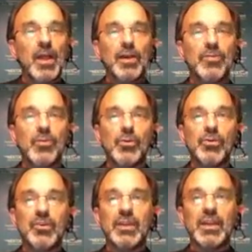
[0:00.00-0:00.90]

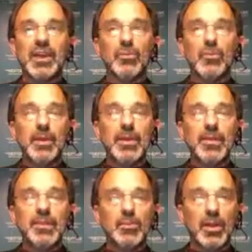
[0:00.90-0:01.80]
Unfortunately, as we make
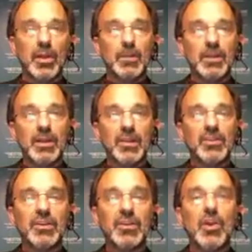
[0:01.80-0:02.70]
this
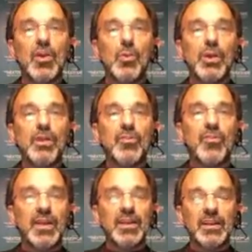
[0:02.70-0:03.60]
recommendation, we are
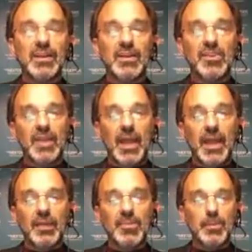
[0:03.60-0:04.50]
fighting against the
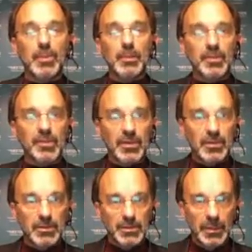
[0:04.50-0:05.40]
ads that people see
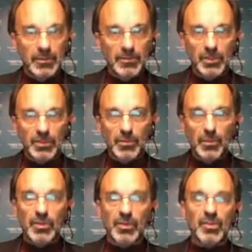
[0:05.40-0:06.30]
on television
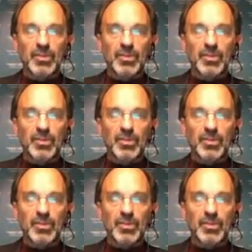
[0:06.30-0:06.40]
where there's